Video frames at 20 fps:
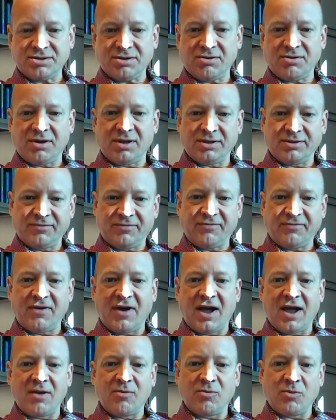So I'll
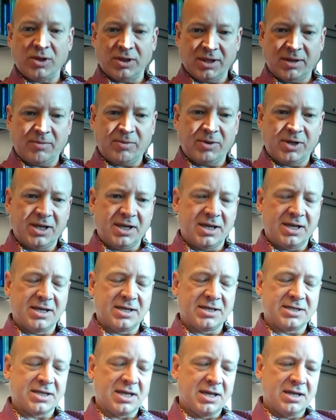define what liberty
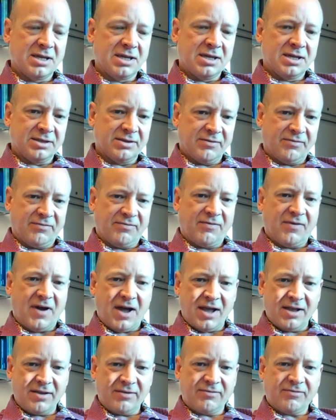is,
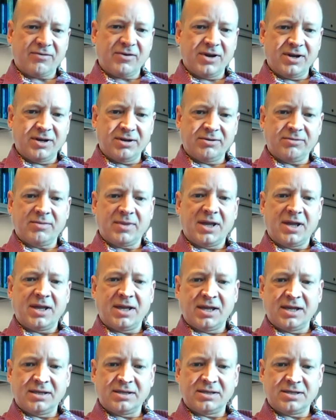define freedom,
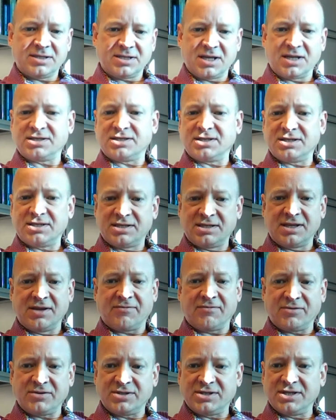and discuss the
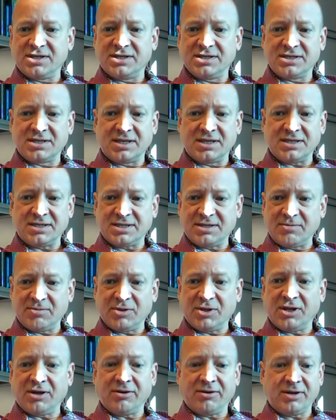differences and the
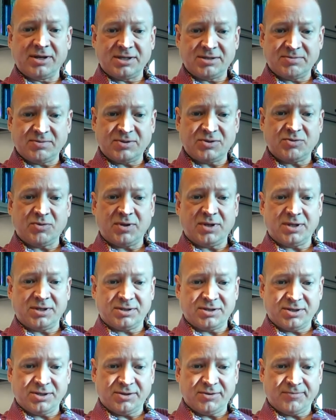similarities between
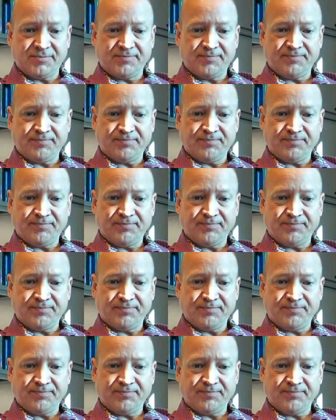the two.